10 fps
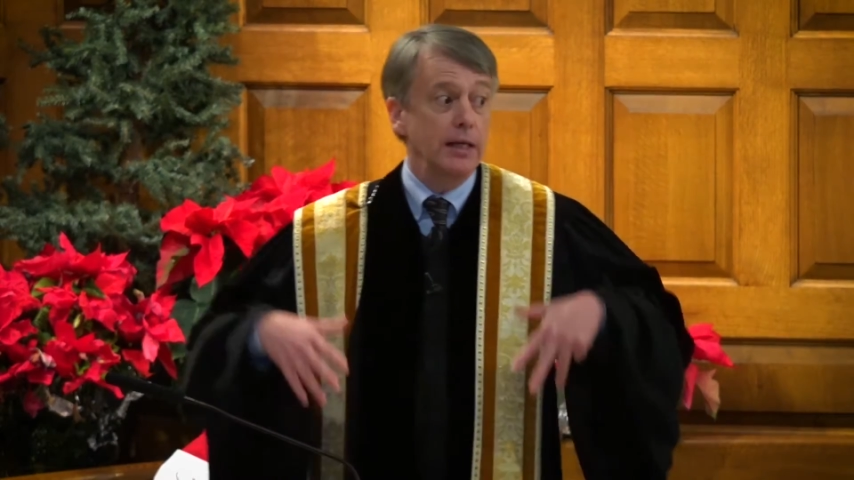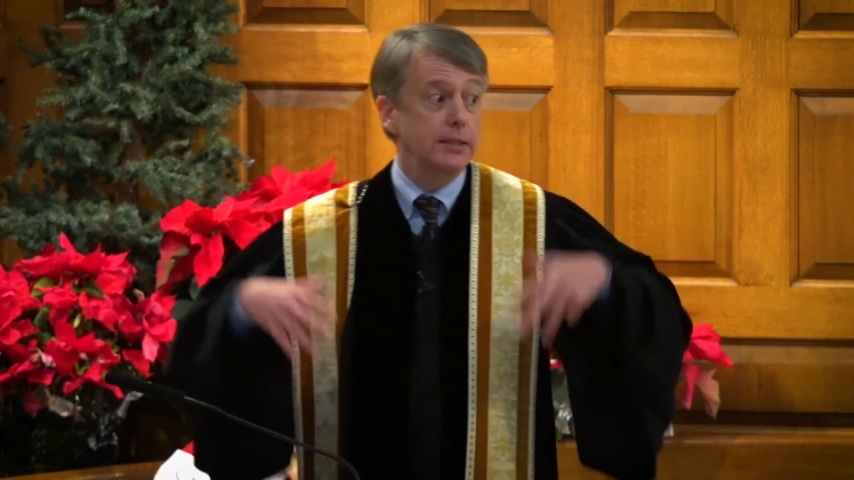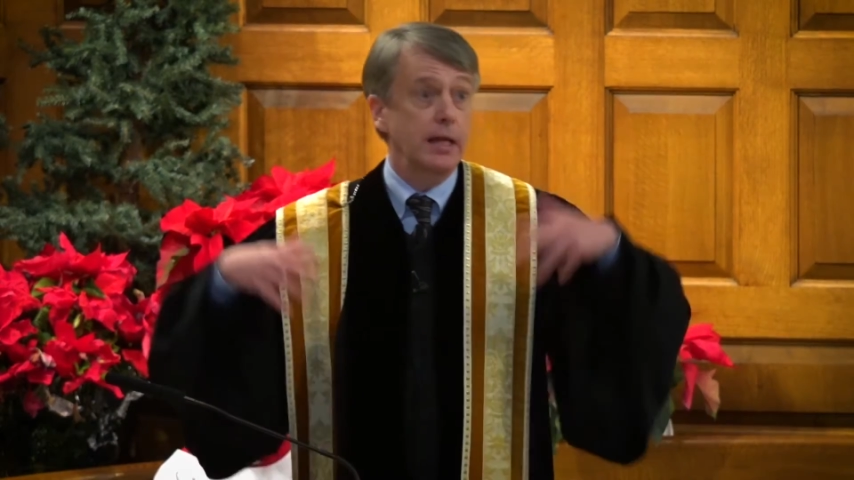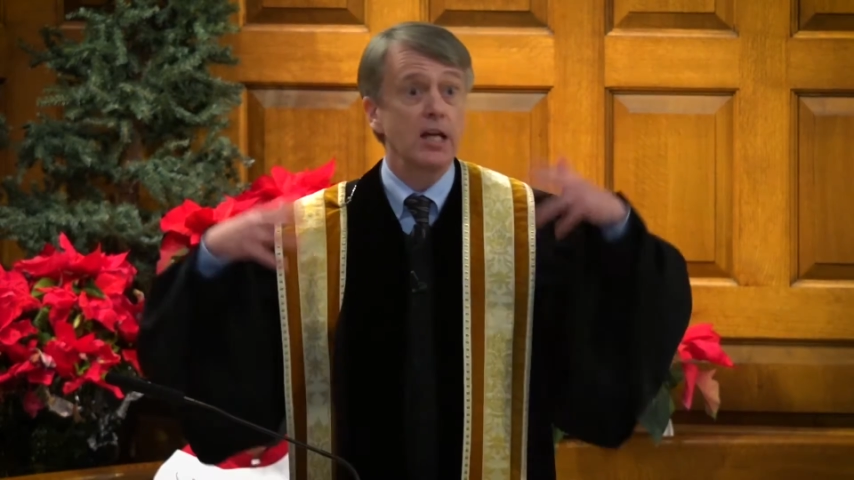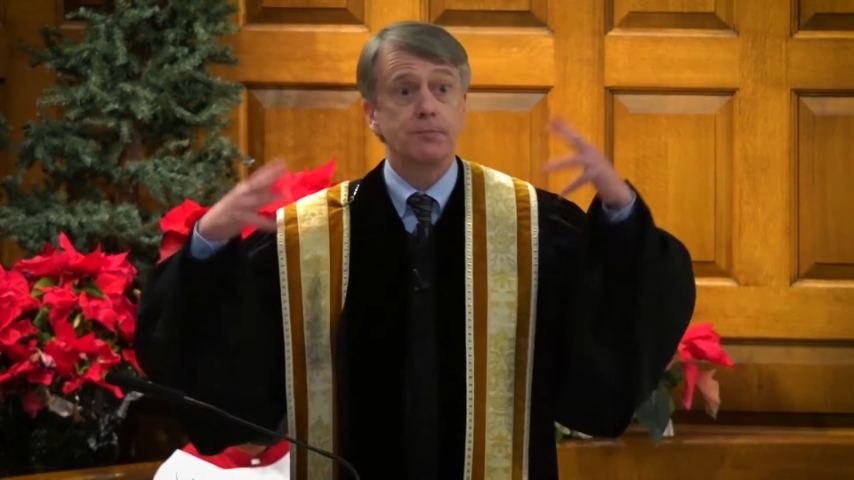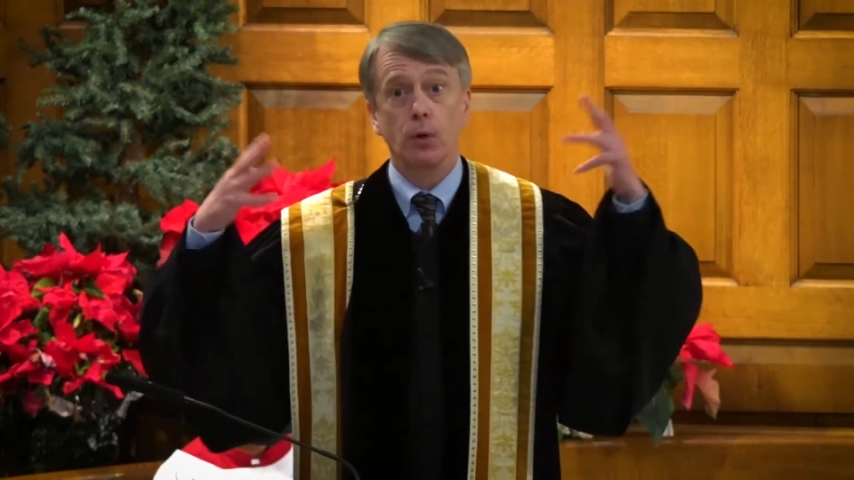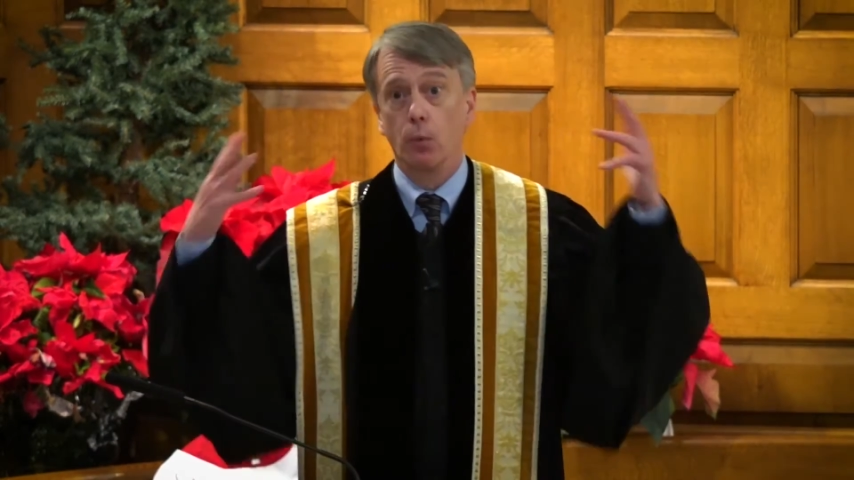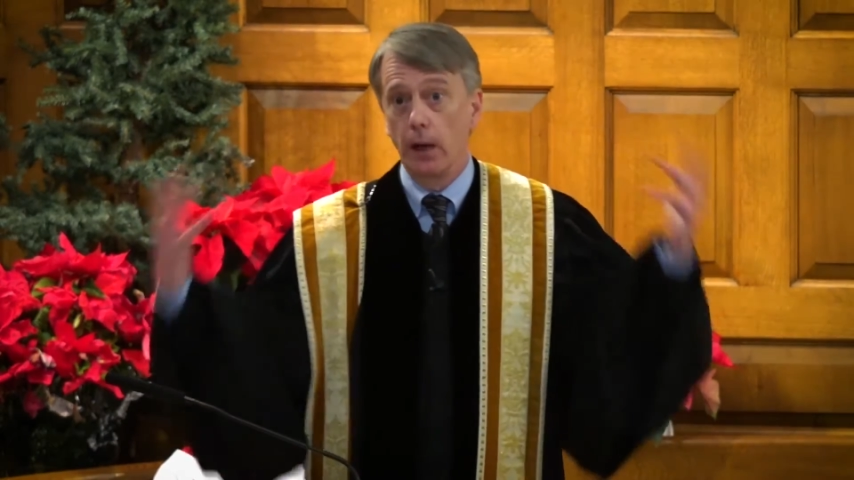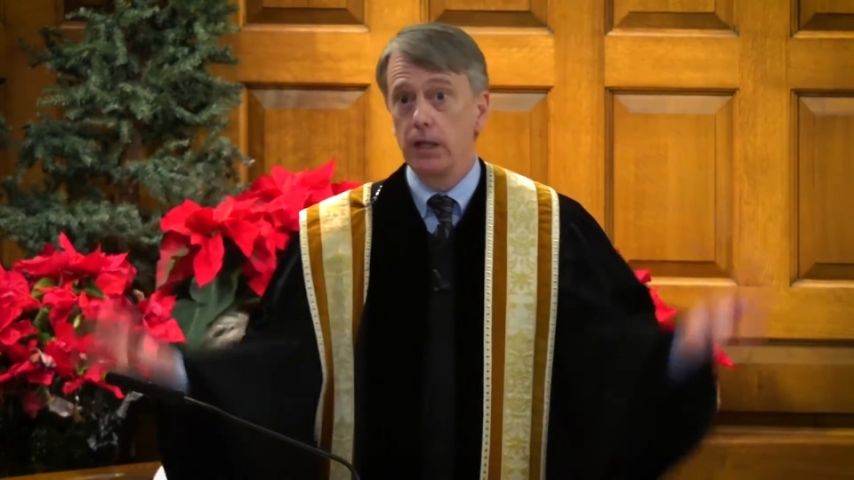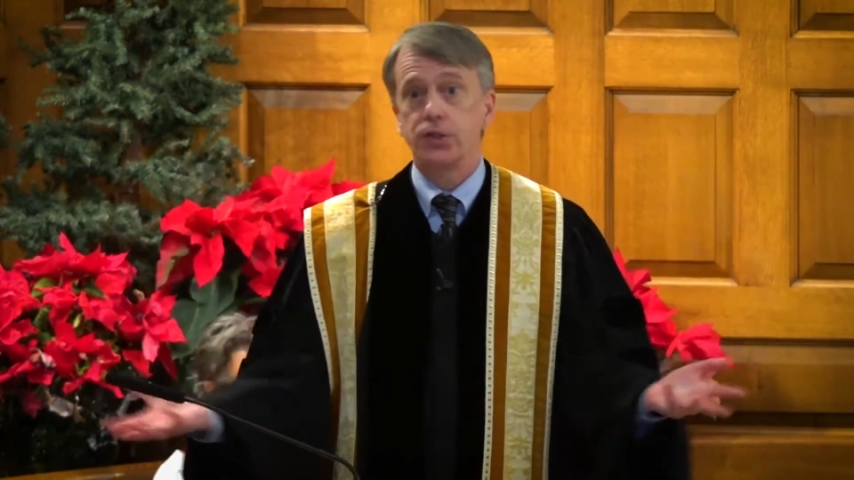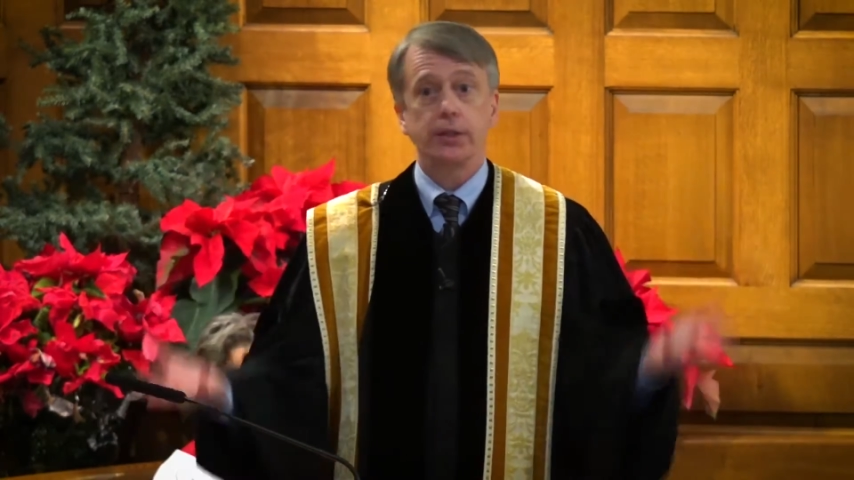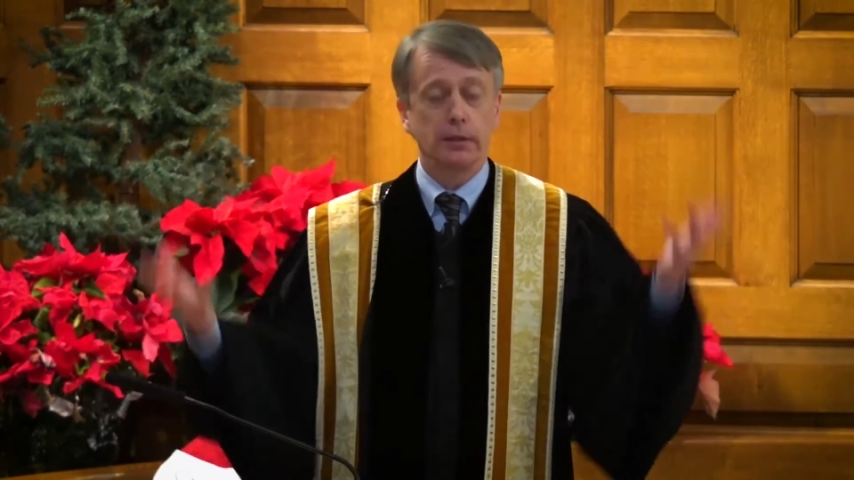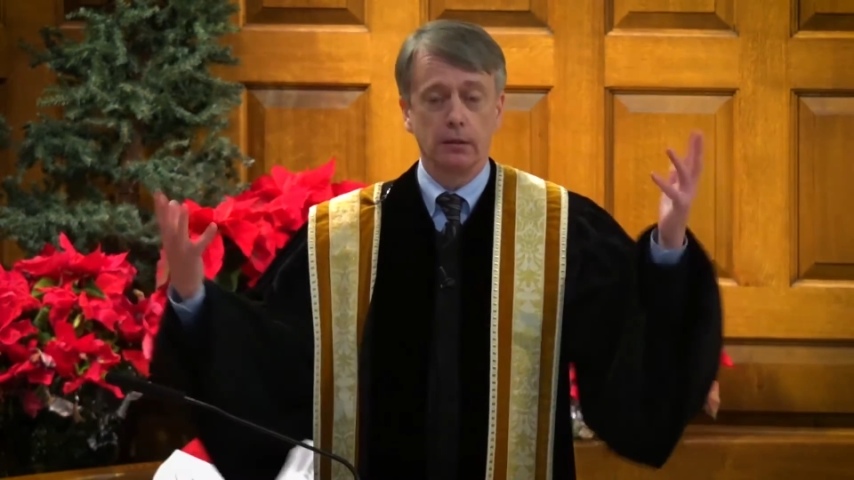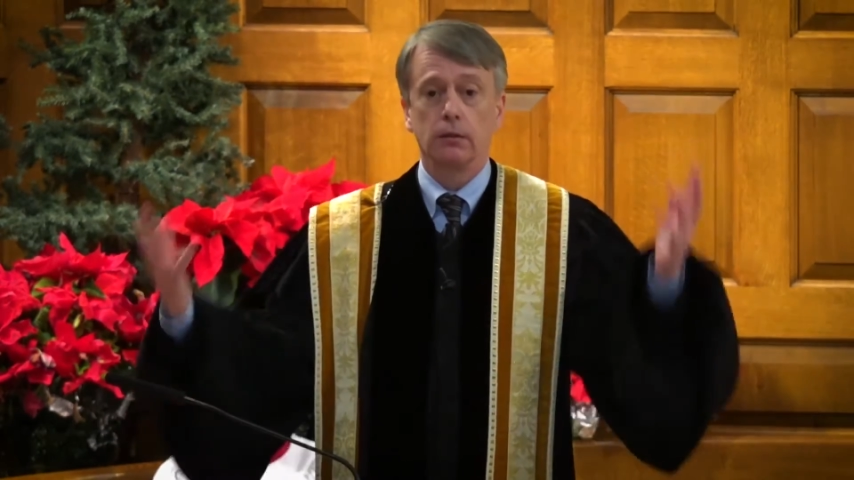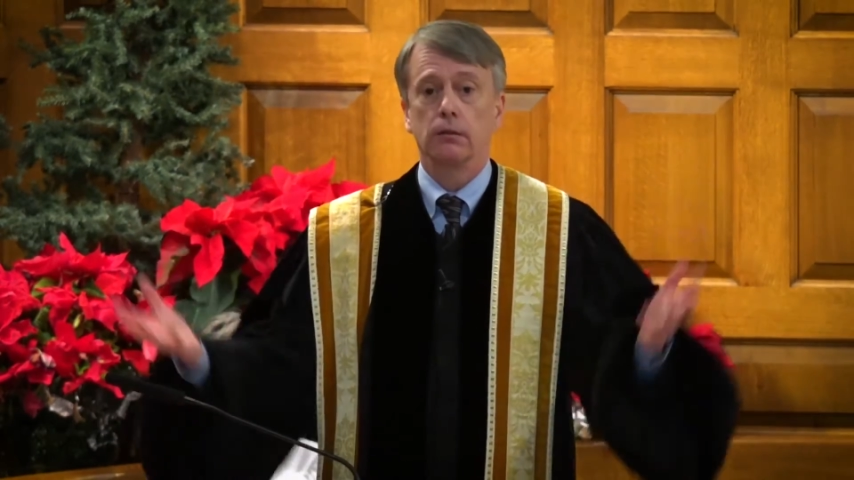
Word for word: exasperation